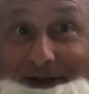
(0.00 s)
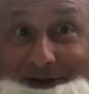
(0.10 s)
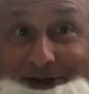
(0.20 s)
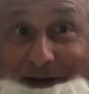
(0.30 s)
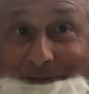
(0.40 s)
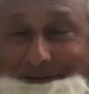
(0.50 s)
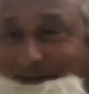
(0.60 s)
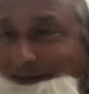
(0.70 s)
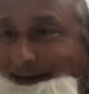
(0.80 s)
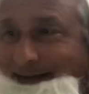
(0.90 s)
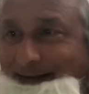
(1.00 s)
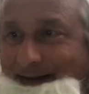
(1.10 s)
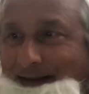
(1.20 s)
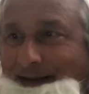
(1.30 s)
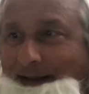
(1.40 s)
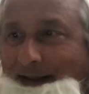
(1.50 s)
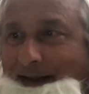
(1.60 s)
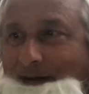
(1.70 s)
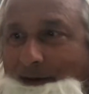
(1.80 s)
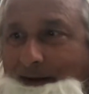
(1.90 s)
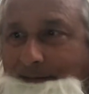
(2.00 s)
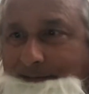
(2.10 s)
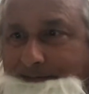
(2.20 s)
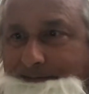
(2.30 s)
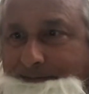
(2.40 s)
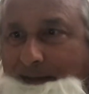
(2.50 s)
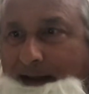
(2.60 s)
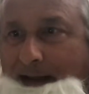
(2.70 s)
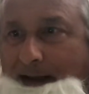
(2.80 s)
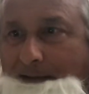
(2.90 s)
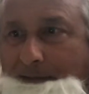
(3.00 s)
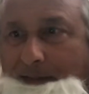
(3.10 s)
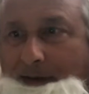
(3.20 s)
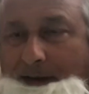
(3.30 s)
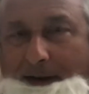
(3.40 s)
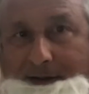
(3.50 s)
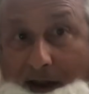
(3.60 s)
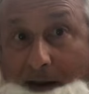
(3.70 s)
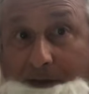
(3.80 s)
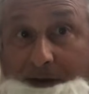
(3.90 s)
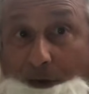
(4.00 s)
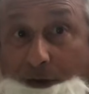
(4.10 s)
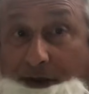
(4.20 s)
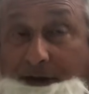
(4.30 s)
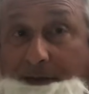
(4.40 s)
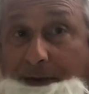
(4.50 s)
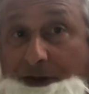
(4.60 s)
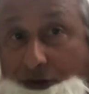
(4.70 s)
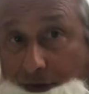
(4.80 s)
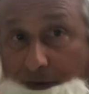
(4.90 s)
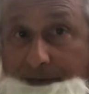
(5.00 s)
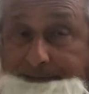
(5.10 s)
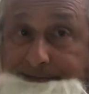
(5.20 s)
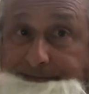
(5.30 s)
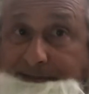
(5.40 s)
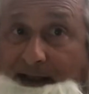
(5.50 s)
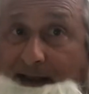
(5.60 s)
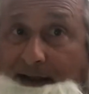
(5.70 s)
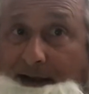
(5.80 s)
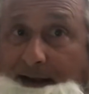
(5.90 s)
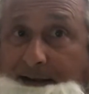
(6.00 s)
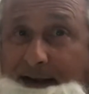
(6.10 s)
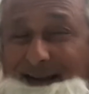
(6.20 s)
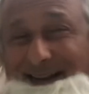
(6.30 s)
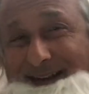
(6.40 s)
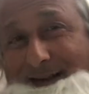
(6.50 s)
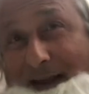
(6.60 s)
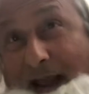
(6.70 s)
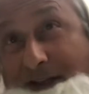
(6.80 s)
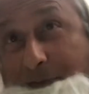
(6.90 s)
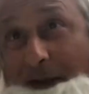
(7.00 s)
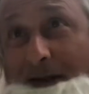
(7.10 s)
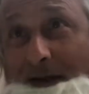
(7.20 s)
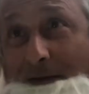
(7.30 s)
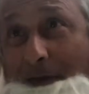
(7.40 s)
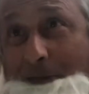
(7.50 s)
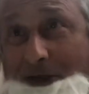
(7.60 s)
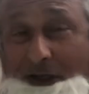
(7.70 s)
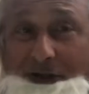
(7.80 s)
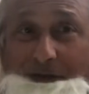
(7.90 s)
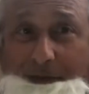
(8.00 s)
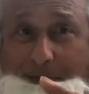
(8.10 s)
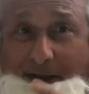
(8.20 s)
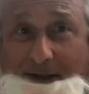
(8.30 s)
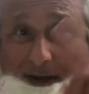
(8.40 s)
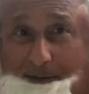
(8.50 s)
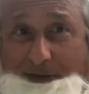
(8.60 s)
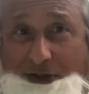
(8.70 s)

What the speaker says: shape. Anyway, a diamond also can be a jewel. And that there has been a reputation for being diamond